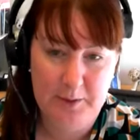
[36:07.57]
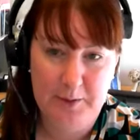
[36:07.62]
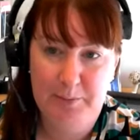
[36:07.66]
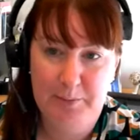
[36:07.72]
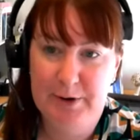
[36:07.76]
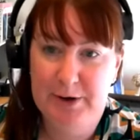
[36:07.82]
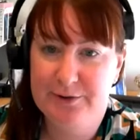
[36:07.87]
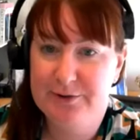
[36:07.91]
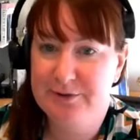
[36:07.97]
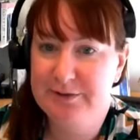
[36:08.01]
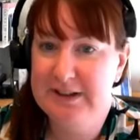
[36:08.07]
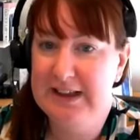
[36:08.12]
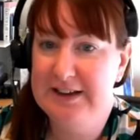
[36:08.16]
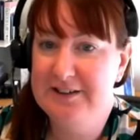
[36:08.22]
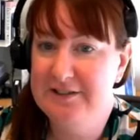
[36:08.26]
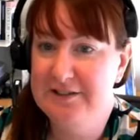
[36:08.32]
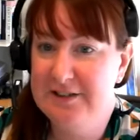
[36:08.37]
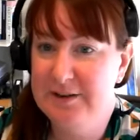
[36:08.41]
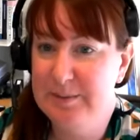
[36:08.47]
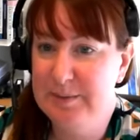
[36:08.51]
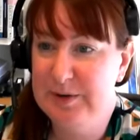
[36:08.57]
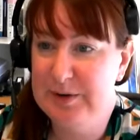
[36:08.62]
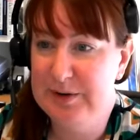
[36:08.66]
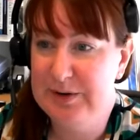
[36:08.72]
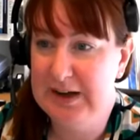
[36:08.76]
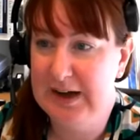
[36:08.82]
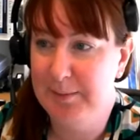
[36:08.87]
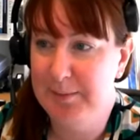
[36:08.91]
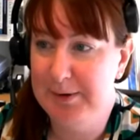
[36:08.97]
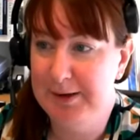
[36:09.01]
Personal relationships do
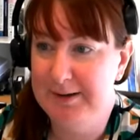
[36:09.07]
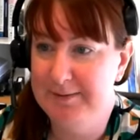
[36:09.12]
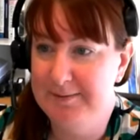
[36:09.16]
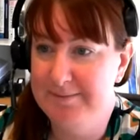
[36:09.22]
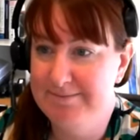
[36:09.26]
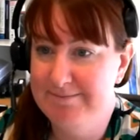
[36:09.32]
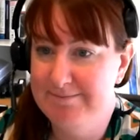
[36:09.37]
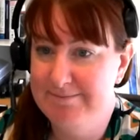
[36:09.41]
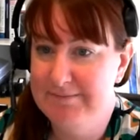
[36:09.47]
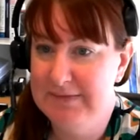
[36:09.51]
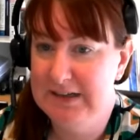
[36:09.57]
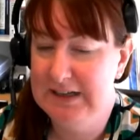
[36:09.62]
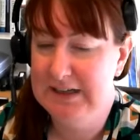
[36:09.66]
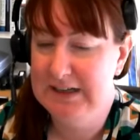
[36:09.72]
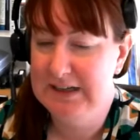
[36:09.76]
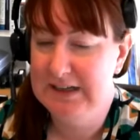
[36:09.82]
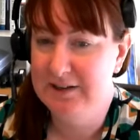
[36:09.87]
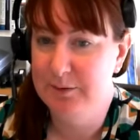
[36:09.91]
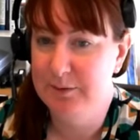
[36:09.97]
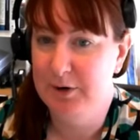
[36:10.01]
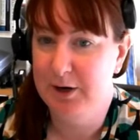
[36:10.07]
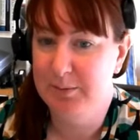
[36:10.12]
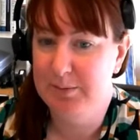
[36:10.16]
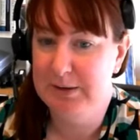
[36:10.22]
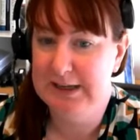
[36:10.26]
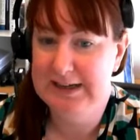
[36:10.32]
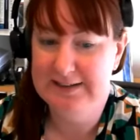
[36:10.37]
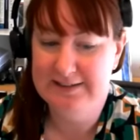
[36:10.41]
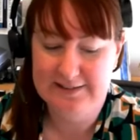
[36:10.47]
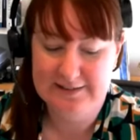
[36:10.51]
happen in the
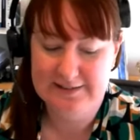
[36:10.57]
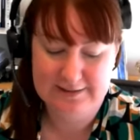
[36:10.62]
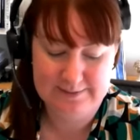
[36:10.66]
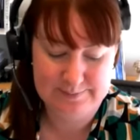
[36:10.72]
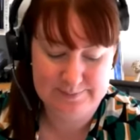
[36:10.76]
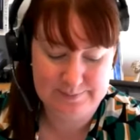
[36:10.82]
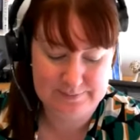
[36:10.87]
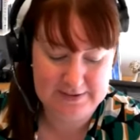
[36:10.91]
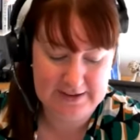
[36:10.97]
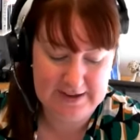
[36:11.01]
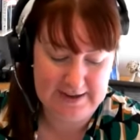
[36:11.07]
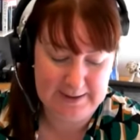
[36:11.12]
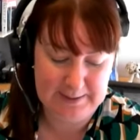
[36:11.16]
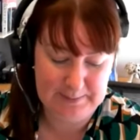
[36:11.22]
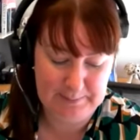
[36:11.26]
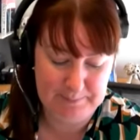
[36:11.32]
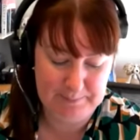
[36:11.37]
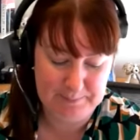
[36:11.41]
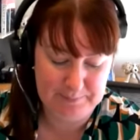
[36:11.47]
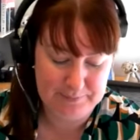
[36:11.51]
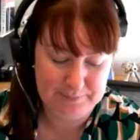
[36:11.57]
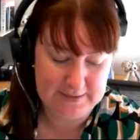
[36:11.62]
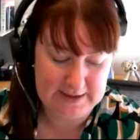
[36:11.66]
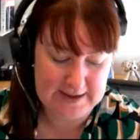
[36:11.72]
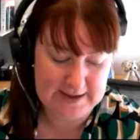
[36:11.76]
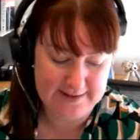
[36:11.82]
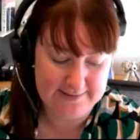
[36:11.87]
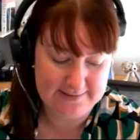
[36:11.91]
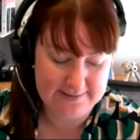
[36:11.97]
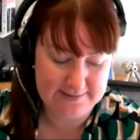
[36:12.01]
workplace, and
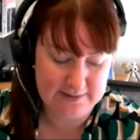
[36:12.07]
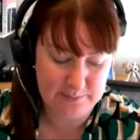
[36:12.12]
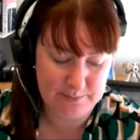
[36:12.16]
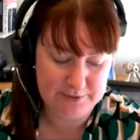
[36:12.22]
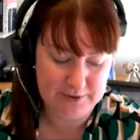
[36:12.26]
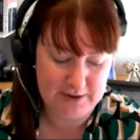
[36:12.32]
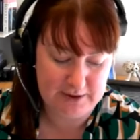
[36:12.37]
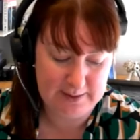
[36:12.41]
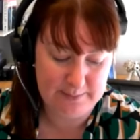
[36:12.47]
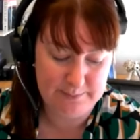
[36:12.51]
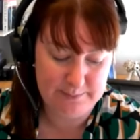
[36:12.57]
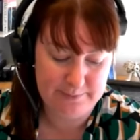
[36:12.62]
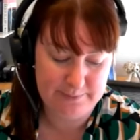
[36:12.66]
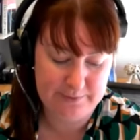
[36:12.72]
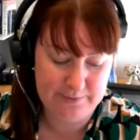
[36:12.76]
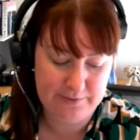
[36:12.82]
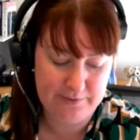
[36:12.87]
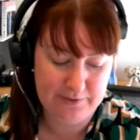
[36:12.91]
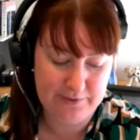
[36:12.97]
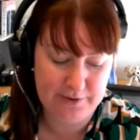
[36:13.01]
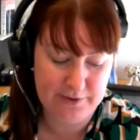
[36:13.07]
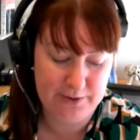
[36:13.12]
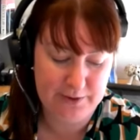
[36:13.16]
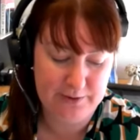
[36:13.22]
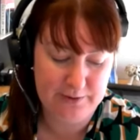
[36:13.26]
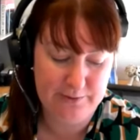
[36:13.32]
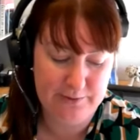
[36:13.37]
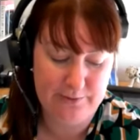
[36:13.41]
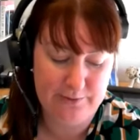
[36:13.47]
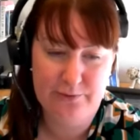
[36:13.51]
sometimes
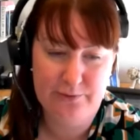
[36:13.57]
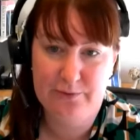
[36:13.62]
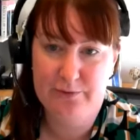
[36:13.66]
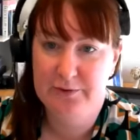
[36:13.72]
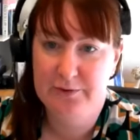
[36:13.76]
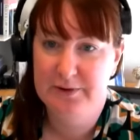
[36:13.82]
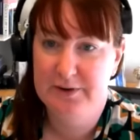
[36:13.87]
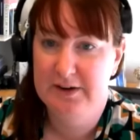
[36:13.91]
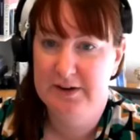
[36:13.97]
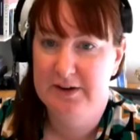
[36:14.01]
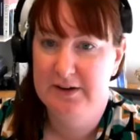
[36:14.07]
those